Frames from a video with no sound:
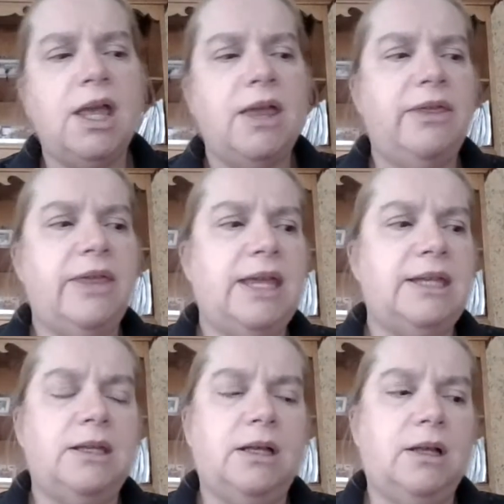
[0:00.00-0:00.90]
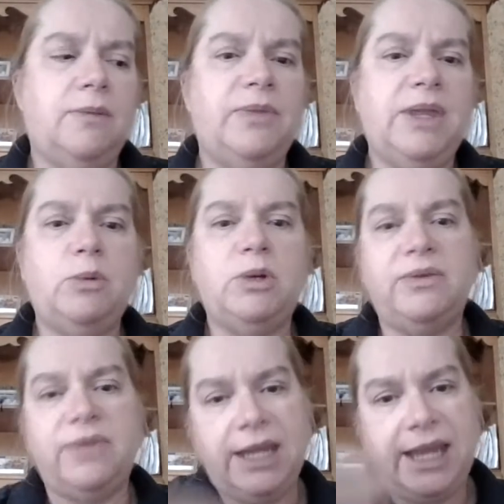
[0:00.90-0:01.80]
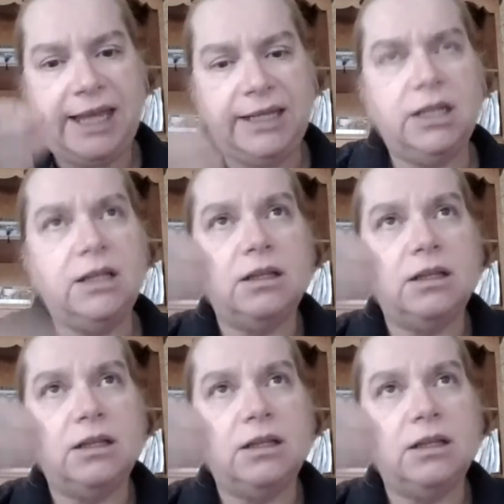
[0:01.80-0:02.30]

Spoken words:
than they would if they had